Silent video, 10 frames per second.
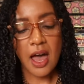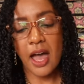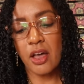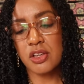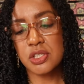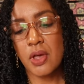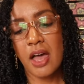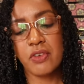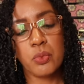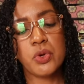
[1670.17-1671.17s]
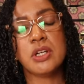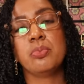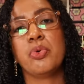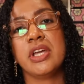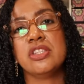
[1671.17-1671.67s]
I also have a
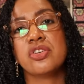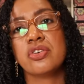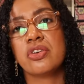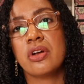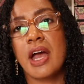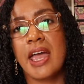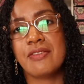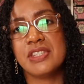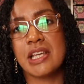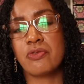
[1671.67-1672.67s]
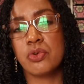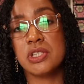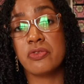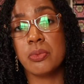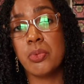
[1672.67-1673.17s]
wooden point turner. I have several
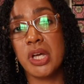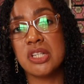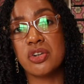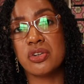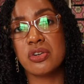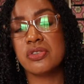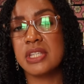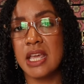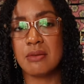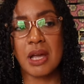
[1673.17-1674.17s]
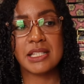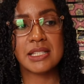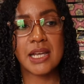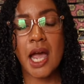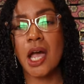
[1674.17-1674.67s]
different point turners in my
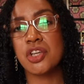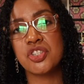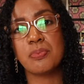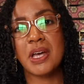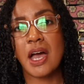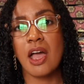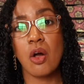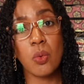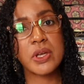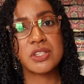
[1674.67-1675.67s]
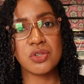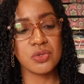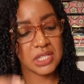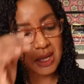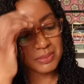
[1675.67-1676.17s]
stash, but I always
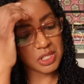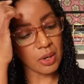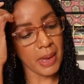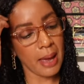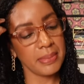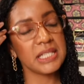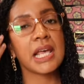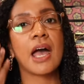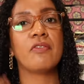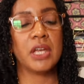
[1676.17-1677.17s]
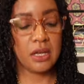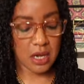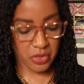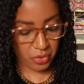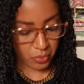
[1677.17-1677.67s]
use them, so I'm happy to have
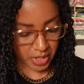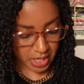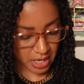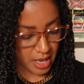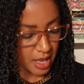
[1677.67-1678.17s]
another one.